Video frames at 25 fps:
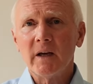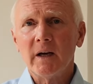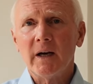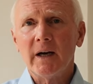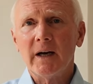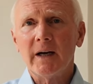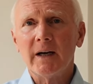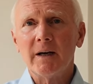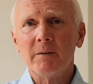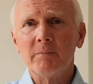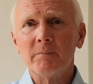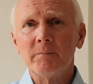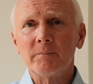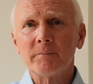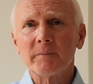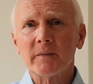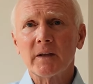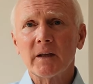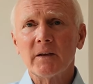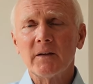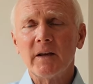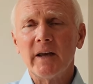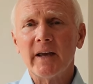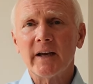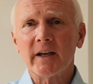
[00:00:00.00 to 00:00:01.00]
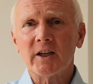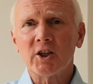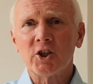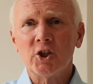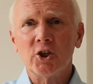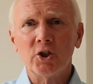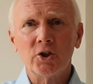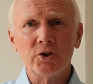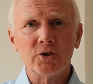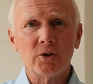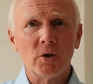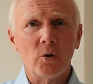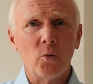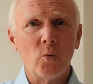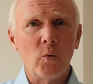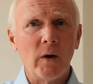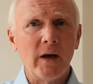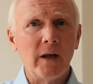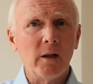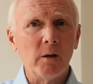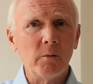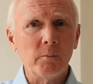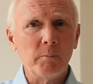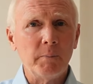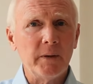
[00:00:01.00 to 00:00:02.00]
Um, it could
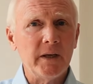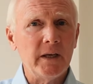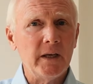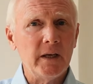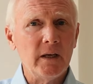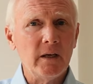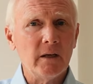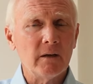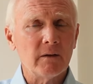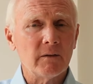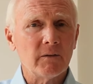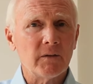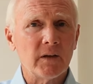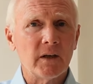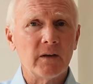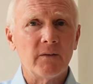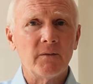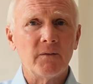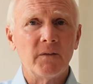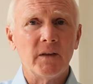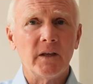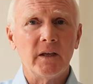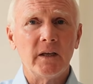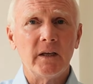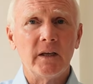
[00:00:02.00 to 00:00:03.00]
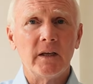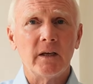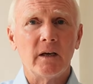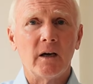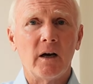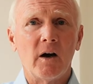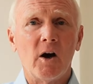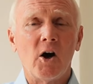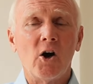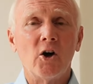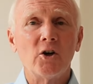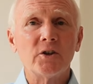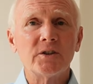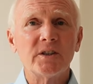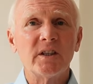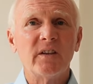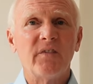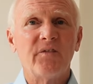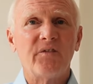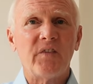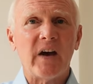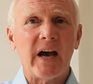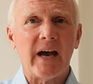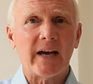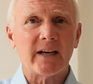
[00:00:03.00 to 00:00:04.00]
well be that the
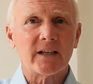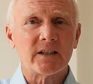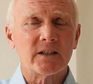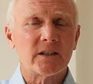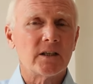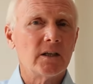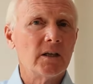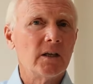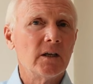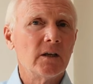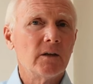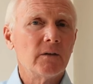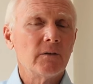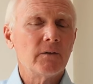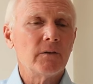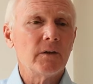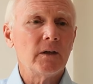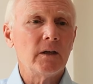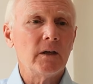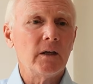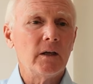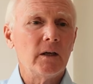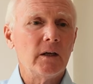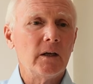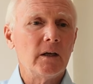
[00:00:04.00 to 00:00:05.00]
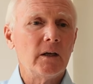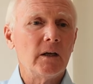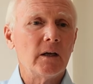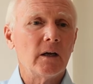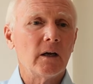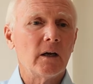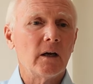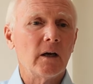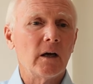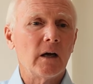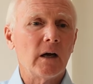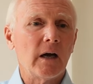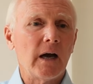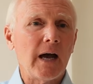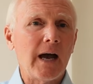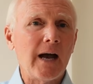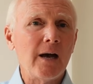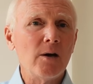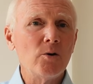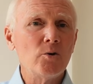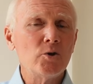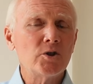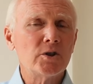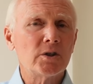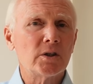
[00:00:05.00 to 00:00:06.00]
artifact the
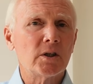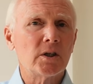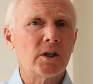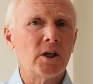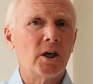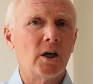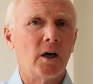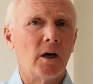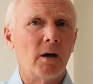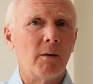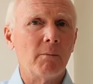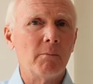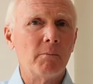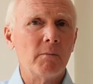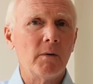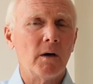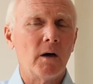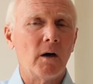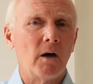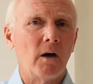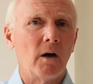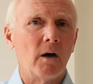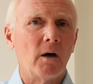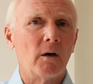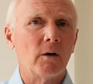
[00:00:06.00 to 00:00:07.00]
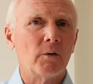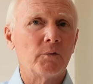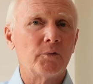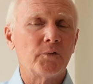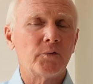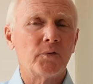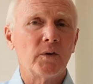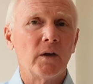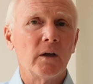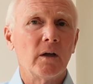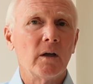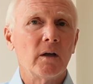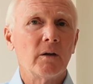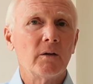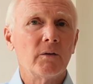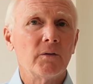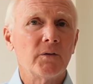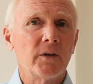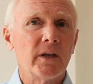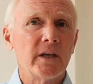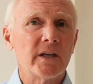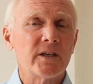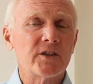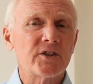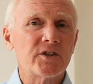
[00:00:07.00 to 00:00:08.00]
outcome of
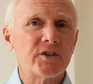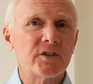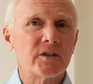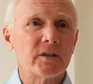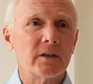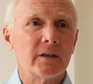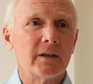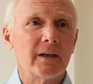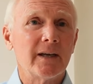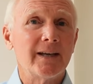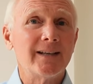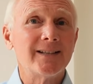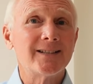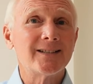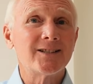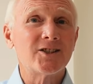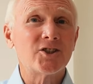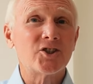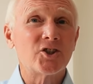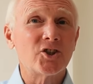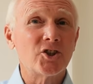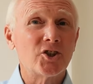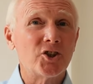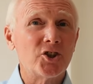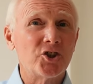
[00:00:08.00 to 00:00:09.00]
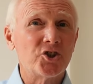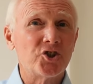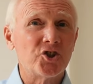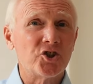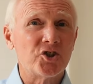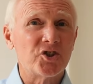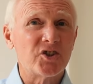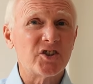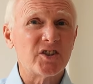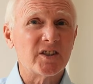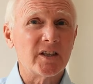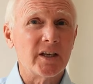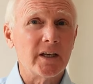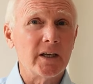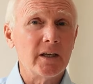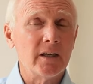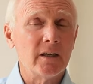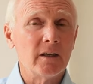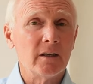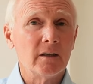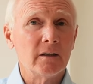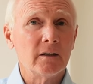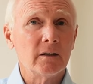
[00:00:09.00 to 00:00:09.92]
this insurgency,